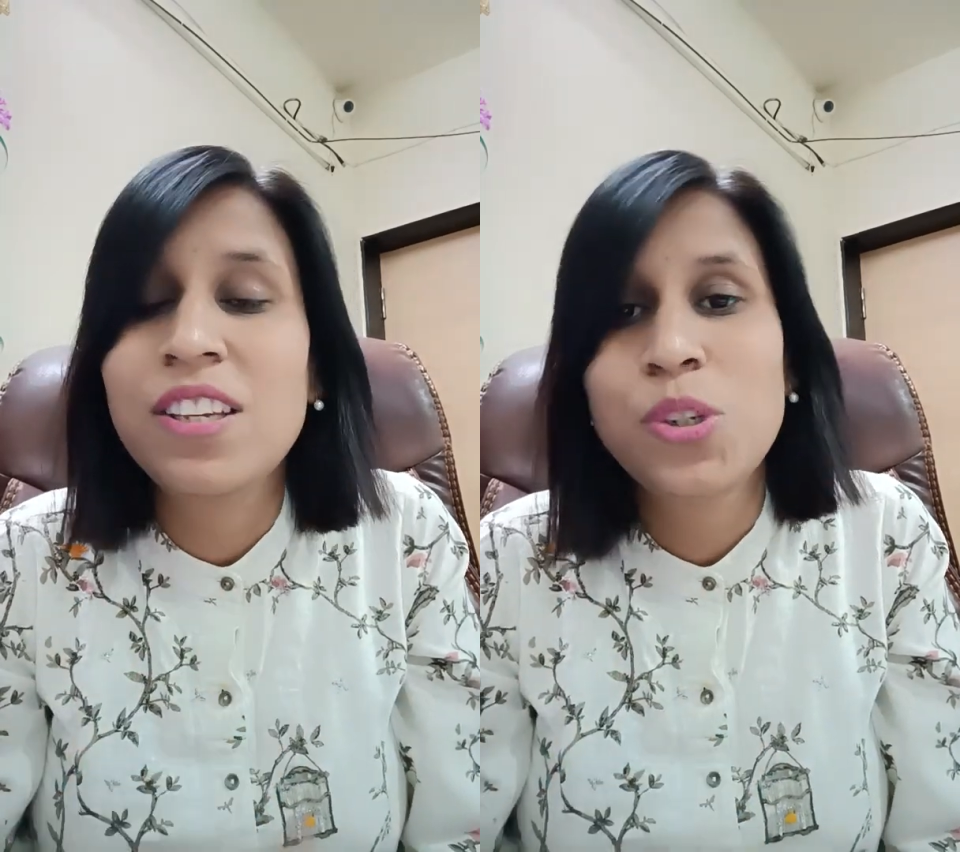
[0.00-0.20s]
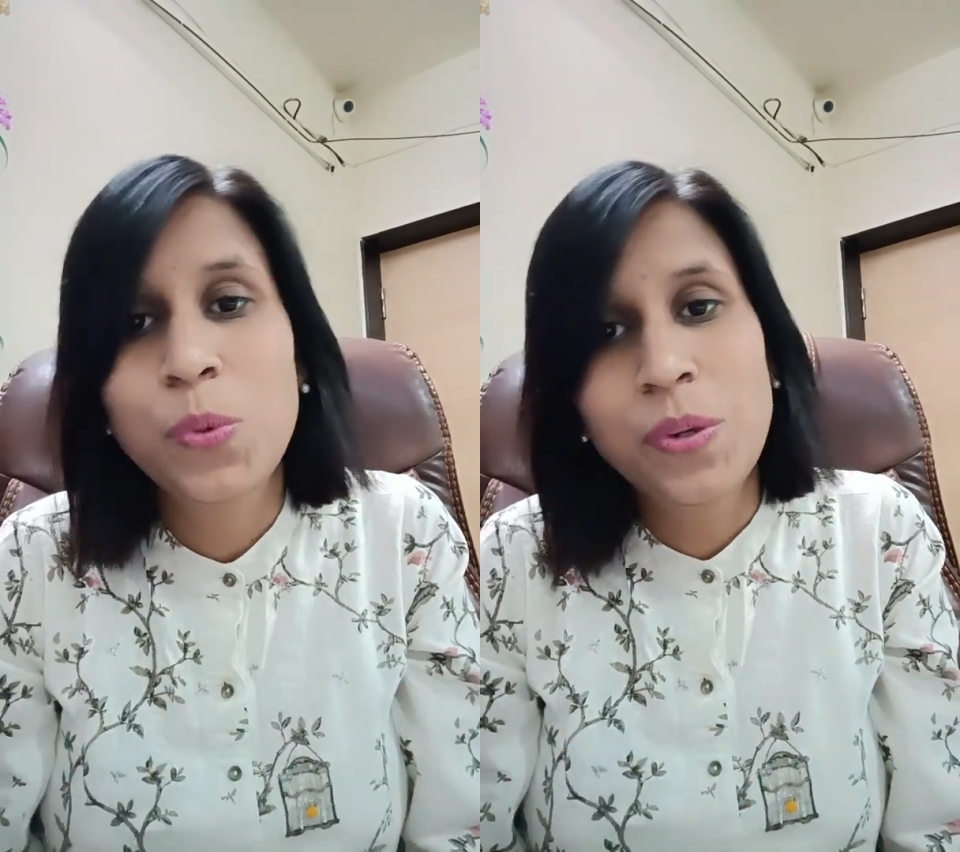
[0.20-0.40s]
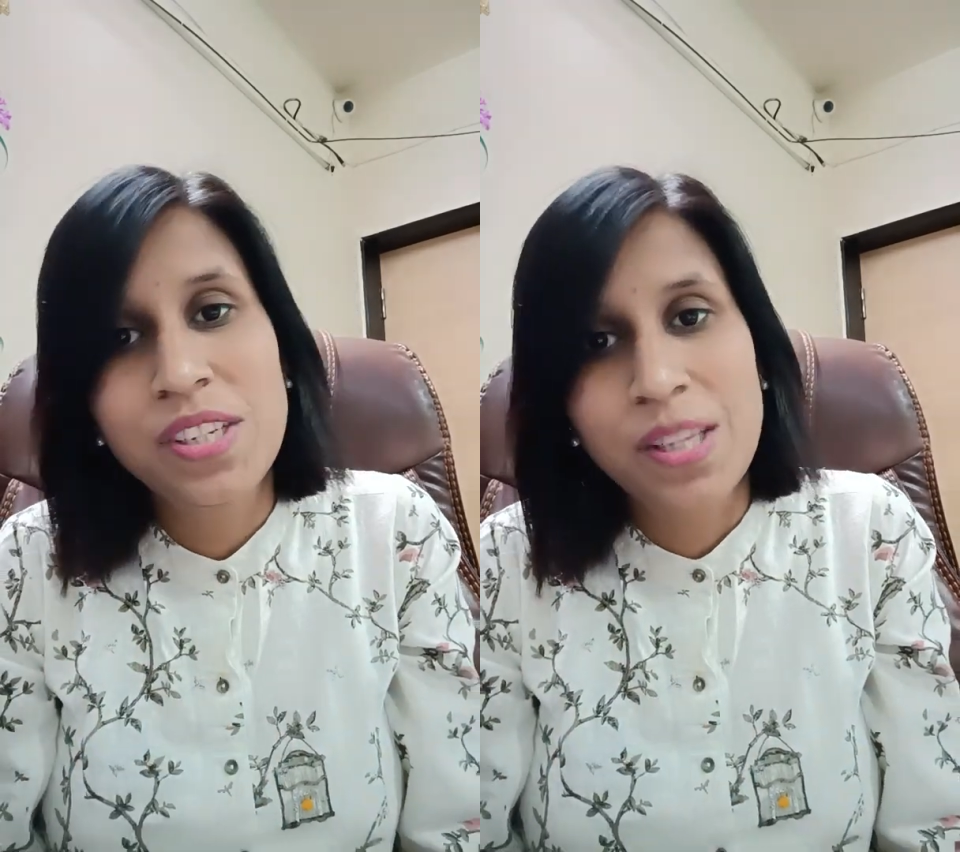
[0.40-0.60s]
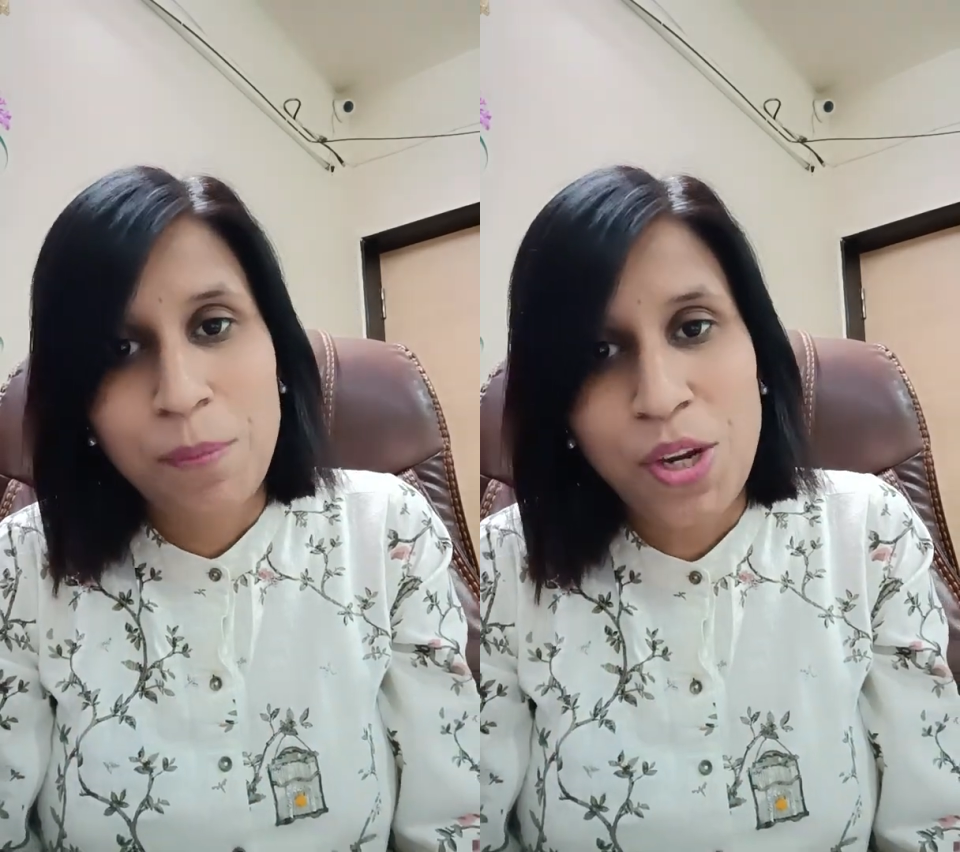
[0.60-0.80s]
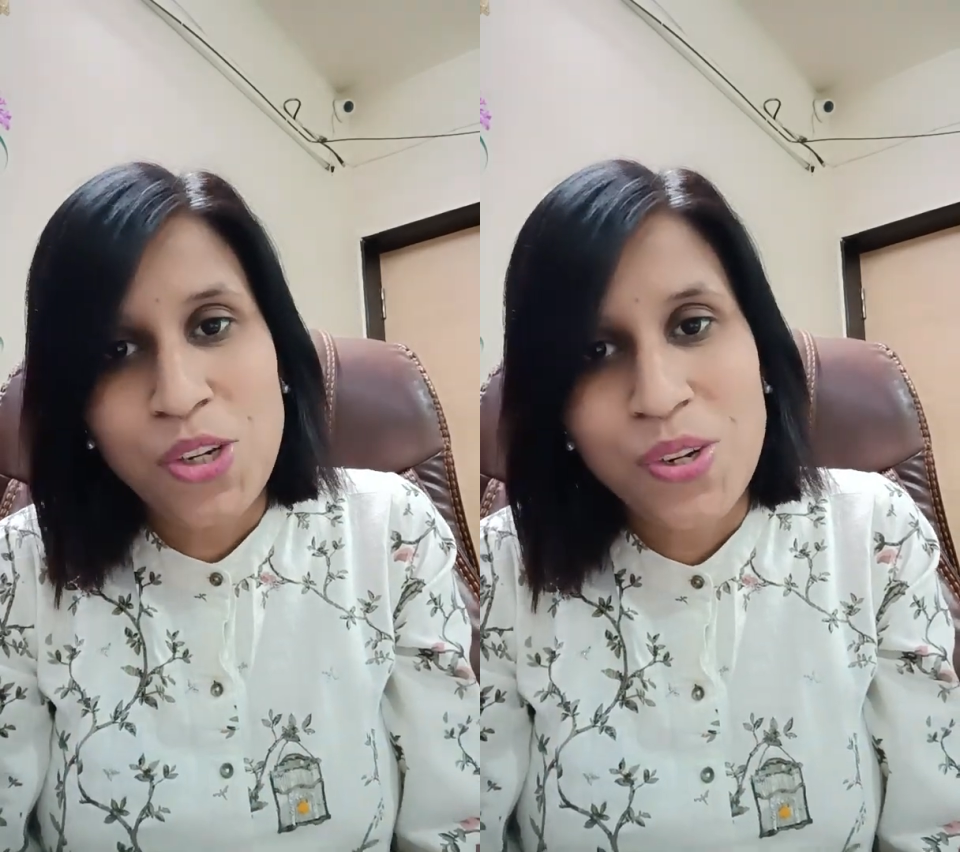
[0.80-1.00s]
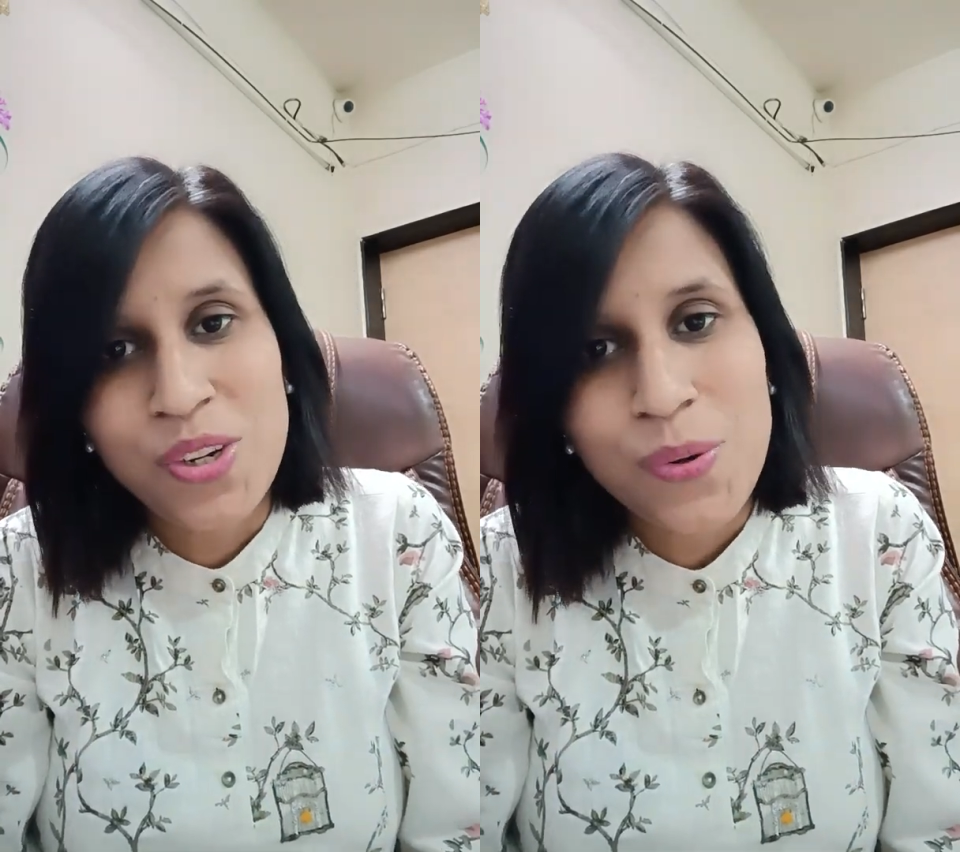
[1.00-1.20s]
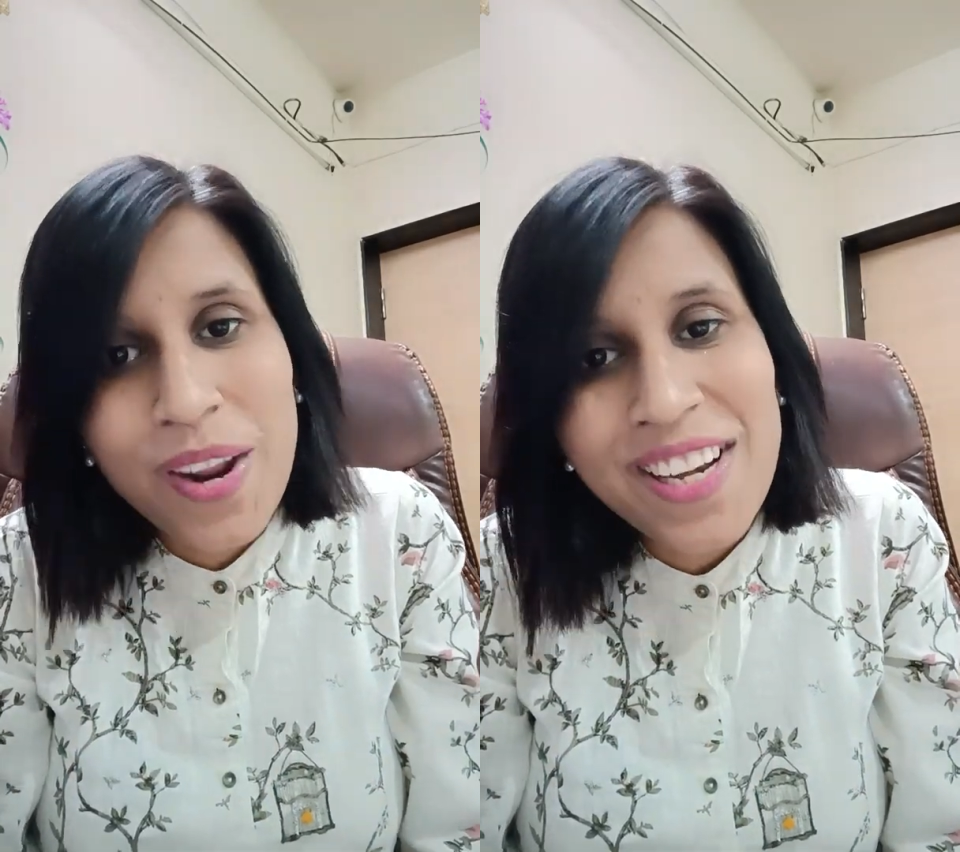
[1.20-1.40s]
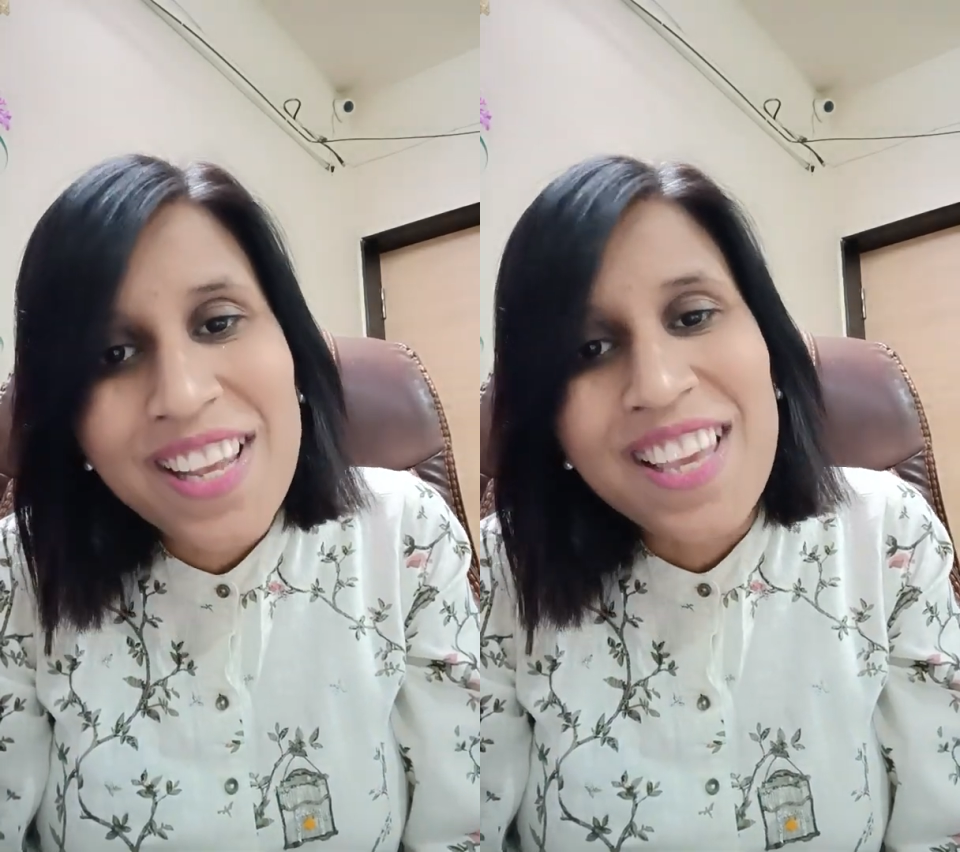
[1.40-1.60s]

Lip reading: towards the patient, right?